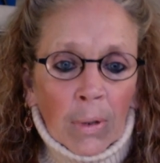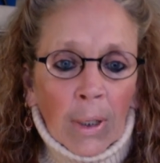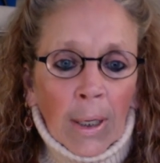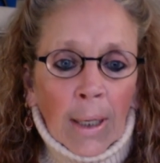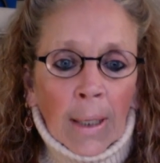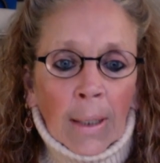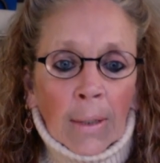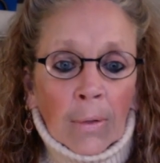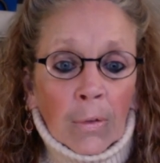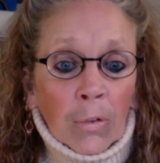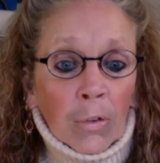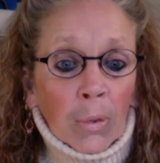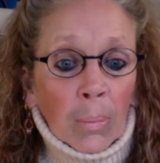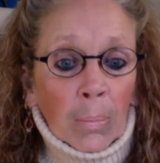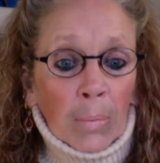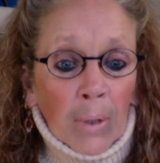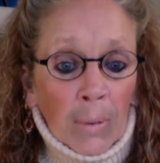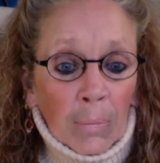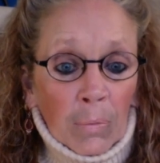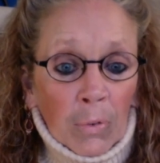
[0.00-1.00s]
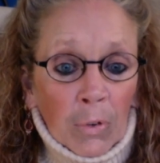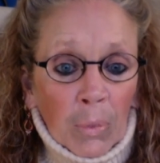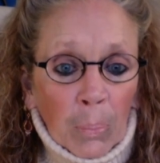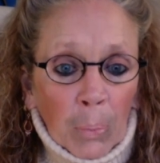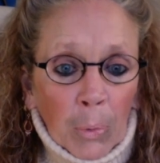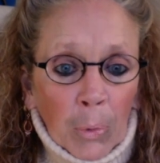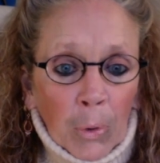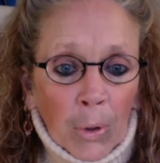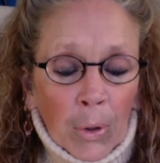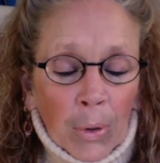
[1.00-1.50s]
and some lymph
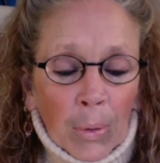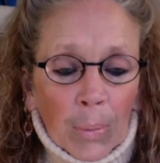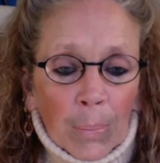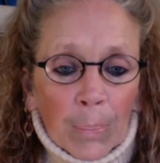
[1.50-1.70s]
support